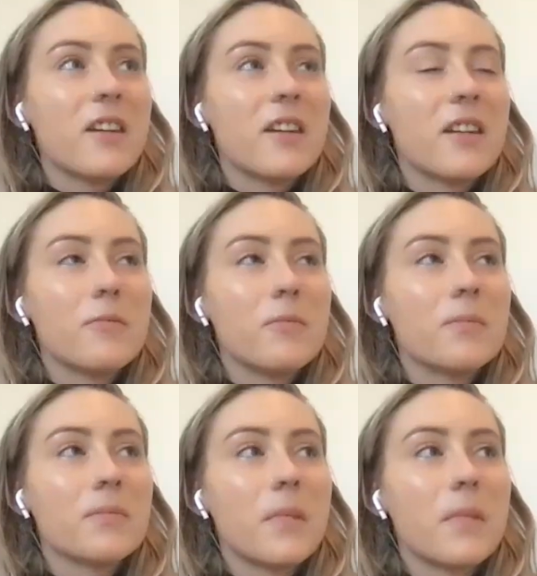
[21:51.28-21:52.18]
think
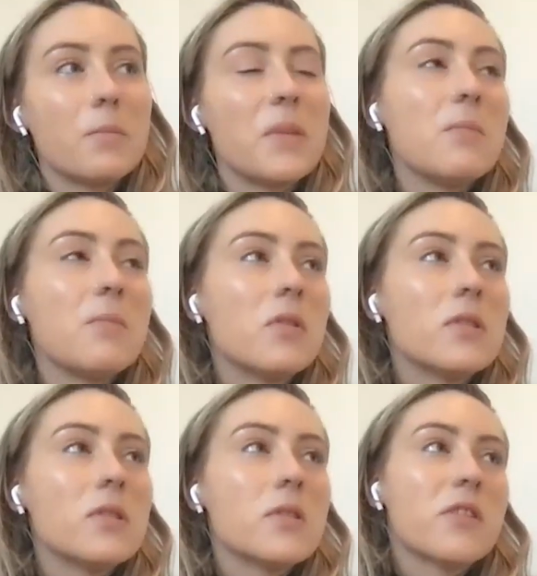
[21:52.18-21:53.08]

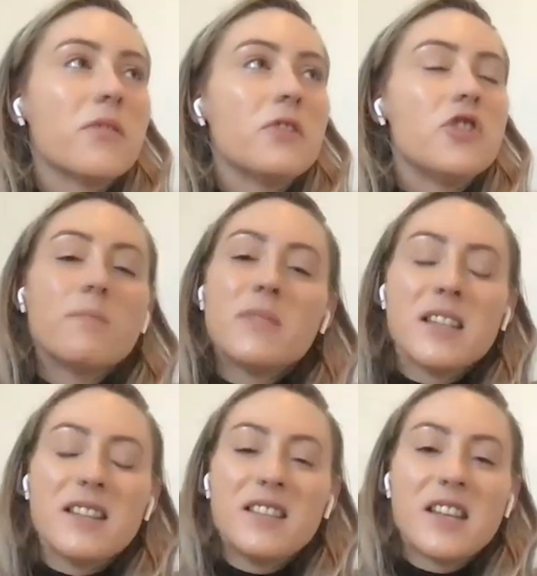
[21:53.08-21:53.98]
people sort of
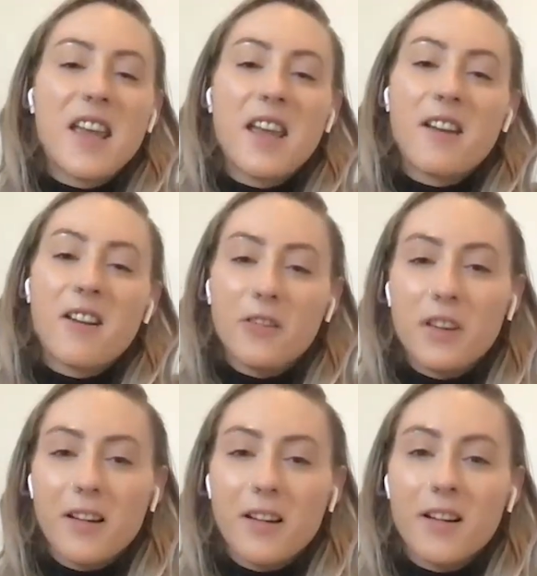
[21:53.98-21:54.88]
jumped into AR and
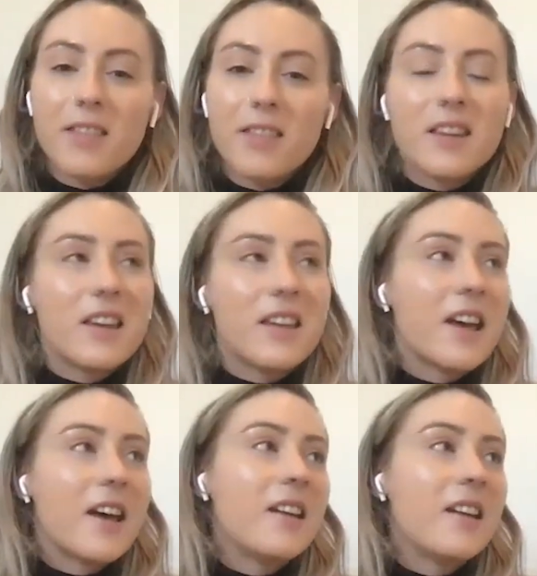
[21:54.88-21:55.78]
VR thinking
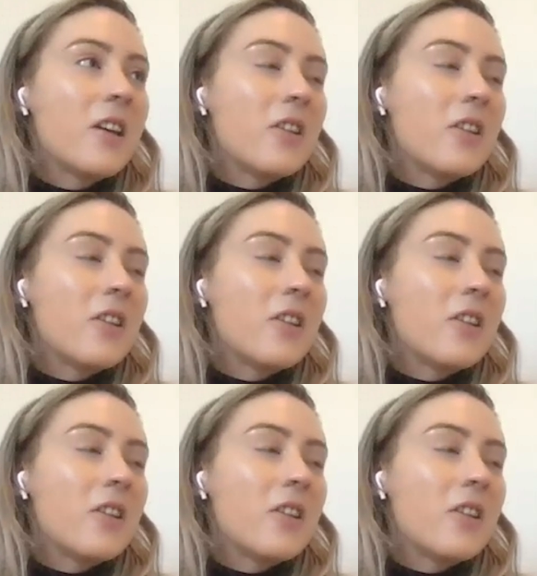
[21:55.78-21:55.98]
that,